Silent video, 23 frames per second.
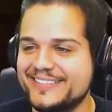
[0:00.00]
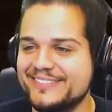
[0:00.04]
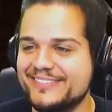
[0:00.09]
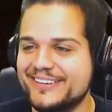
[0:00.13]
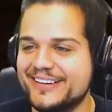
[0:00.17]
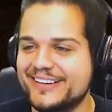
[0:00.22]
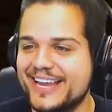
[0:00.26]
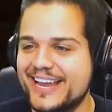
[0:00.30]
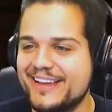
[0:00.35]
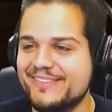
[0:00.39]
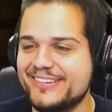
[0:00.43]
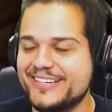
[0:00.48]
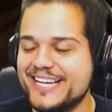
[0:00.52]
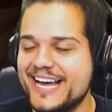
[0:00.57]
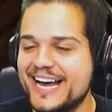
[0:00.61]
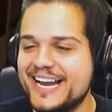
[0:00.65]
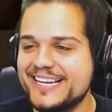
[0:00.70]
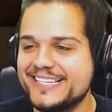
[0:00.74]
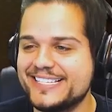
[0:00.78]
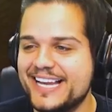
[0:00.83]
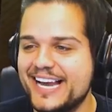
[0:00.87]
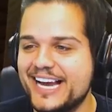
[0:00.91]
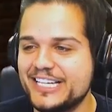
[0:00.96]
but not as
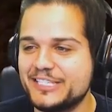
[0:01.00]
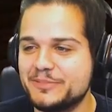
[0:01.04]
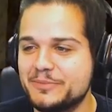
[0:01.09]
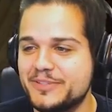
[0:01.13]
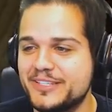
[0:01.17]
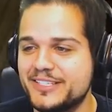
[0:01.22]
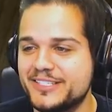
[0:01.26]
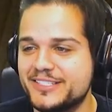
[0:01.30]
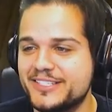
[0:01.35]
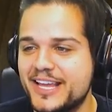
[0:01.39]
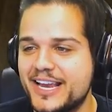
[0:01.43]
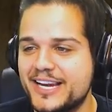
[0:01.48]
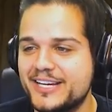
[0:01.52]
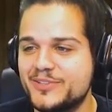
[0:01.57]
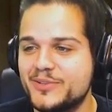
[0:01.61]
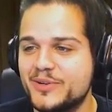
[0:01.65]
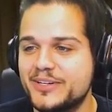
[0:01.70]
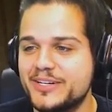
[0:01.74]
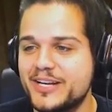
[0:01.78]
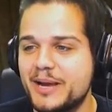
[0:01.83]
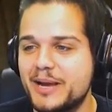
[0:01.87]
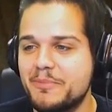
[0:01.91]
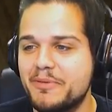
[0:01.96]
awesome as this next one, number
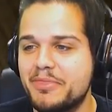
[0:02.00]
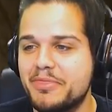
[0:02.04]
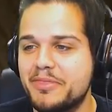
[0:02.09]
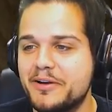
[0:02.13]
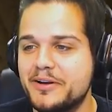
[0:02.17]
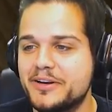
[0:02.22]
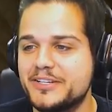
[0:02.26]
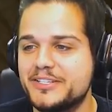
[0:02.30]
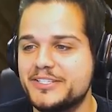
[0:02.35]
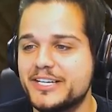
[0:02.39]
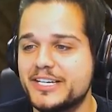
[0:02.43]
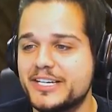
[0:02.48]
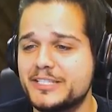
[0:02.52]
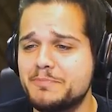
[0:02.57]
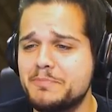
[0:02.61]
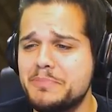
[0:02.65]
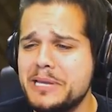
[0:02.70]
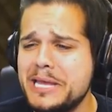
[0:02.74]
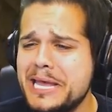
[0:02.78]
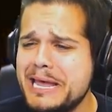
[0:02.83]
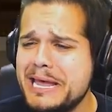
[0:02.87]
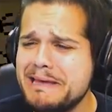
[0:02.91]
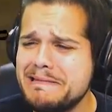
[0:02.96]
36.
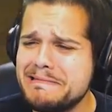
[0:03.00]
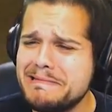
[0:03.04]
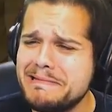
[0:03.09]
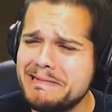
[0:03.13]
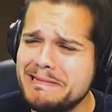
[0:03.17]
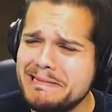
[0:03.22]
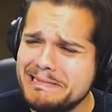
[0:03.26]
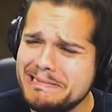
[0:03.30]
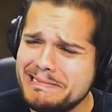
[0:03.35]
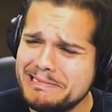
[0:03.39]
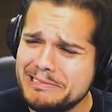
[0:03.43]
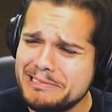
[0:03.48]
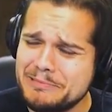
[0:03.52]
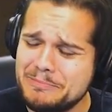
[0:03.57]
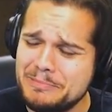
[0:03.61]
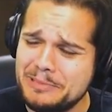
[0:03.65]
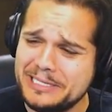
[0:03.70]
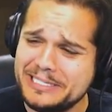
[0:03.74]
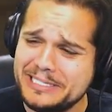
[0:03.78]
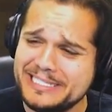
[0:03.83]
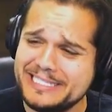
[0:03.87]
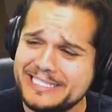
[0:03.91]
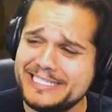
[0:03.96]
Pandas by
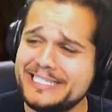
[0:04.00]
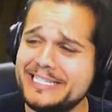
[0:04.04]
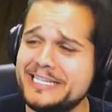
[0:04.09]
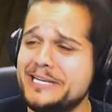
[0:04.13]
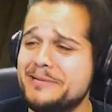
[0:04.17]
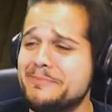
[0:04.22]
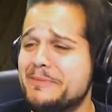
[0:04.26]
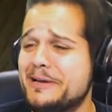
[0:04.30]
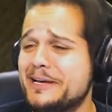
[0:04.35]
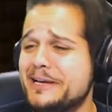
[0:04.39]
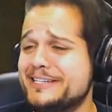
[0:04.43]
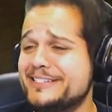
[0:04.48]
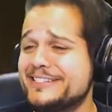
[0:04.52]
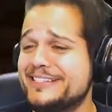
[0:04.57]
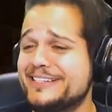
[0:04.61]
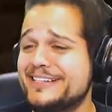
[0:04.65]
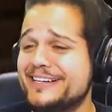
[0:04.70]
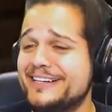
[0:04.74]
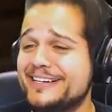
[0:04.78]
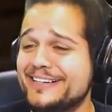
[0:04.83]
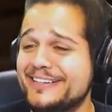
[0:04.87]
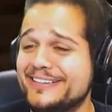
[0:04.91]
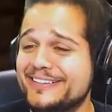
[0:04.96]
Steam Engine. Oh,
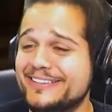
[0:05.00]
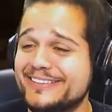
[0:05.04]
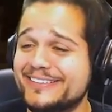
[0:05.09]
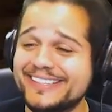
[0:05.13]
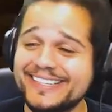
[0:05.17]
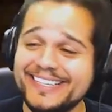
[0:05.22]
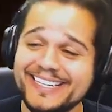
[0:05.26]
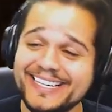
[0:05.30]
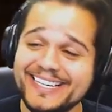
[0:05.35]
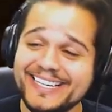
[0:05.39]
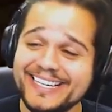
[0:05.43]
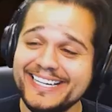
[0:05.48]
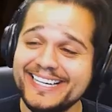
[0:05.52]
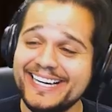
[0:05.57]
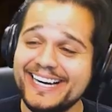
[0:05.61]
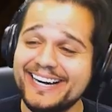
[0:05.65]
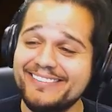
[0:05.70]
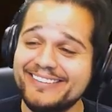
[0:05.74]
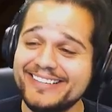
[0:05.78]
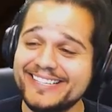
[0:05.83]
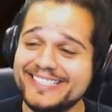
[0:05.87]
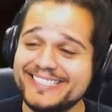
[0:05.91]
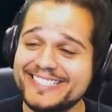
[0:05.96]
I'm gonna
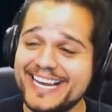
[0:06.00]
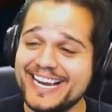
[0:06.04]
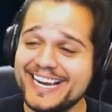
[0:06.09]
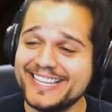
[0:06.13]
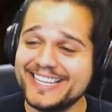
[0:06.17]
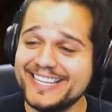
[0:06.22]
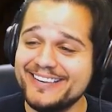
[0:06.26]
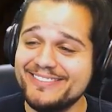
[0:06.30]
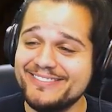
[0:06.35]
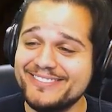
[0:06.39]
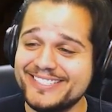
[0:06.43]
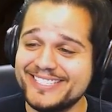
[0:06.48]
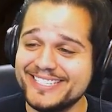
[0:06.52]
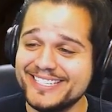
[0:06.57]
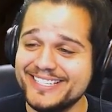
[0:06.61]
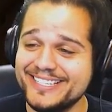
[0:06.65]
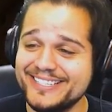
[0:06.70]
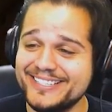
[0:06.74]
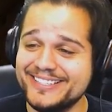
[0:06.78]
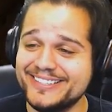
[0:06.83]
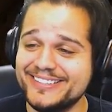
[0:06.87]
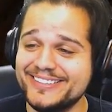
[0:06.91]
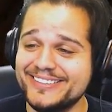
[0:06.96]
attack them too.
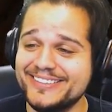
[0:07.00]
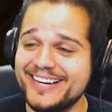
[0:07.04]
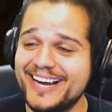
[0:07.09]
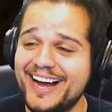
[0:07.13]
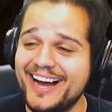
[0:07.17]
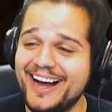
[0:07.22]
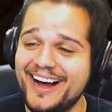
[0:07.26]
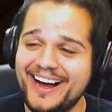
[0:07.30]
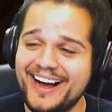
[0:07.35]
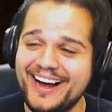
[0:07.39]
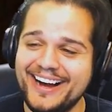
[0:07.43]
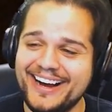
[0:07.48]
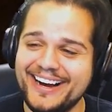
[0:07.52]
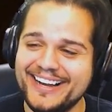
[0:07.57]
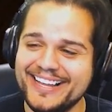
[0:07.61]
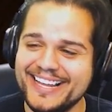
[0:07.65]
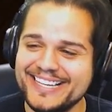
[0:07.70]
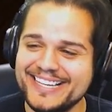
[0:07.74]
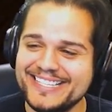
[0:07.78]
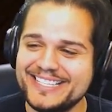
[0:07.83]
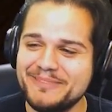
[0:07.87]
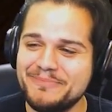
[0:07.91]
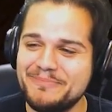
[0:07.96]
Oh, that's the
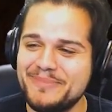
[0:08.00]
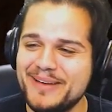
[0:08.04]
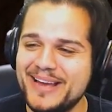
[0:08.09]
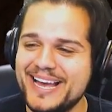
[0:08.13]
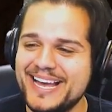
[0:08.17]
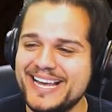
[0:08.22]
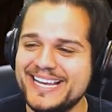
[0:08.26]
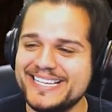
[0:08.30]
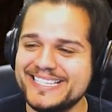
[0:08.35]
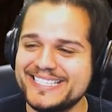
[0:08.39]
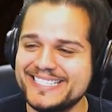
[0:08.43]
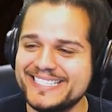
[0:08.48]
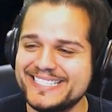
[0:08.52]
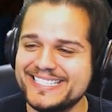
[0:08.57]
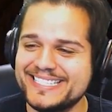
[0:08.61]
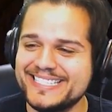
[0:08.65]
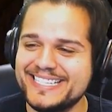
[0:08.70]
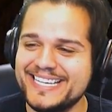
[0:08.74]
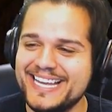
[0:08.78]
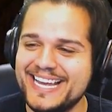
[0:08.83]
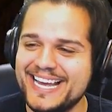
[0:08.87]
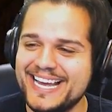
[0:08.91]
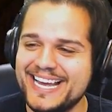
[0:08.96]
best. Yeah,
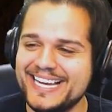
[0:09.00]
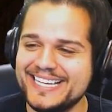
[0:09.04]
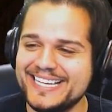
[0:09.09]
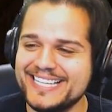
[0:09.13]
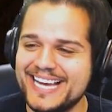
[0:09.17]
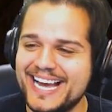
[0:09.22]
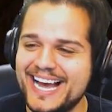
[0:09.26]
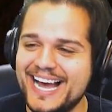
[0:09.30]
die.